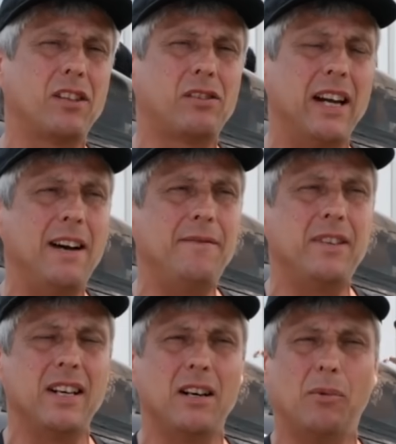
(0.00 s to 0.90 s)
the
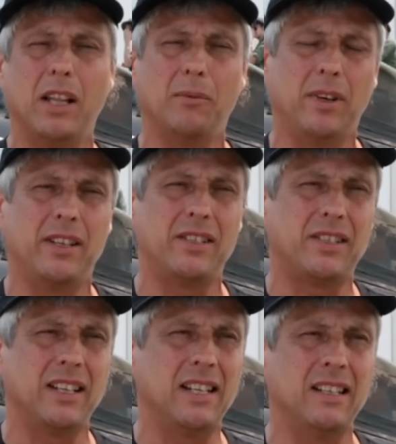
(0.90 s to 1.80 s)
aircraft uh, while it
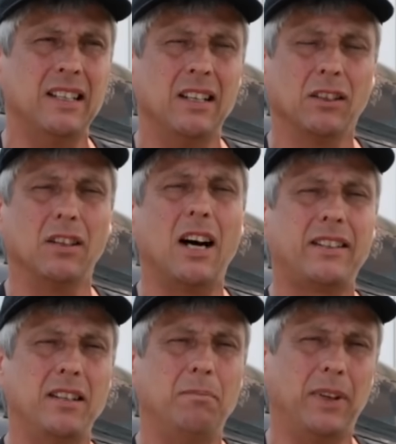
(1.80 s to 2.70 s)
was uh,
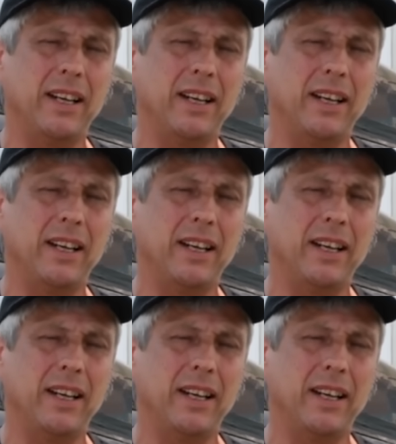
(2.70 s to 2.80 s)
locked in